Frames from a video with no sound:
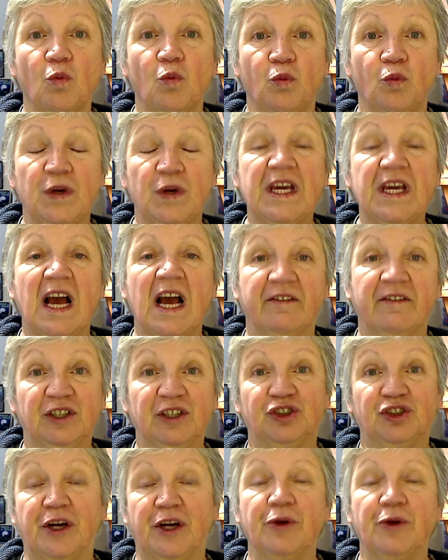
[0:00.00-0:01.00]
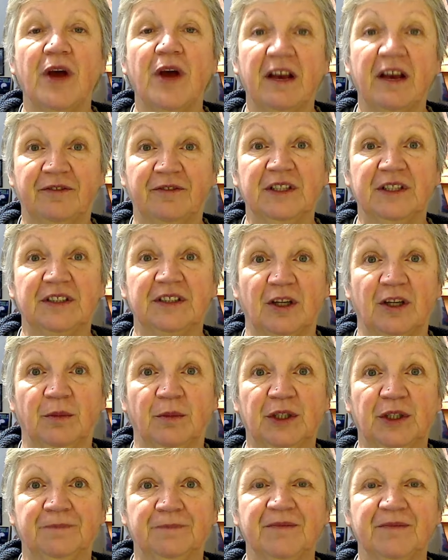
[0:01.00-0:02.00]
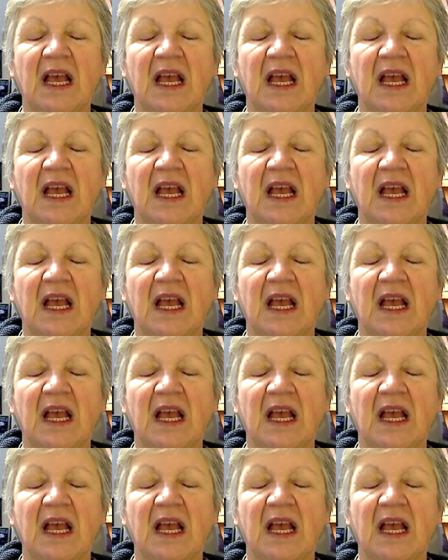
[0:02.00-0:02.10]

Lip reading: we have a drought every summer.